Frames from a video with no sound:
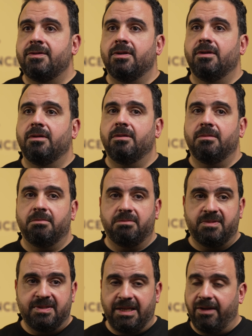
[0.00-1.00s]
So
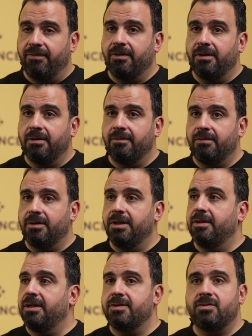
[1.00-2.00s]
safer for the
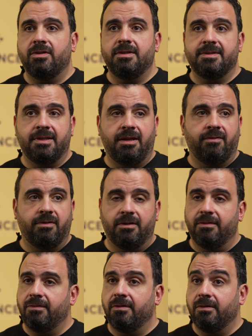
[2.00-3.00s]
industry,
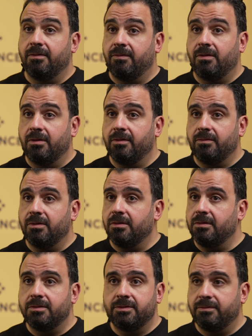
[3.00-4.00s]
safer for the
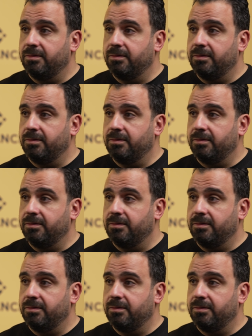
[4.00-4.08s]
world,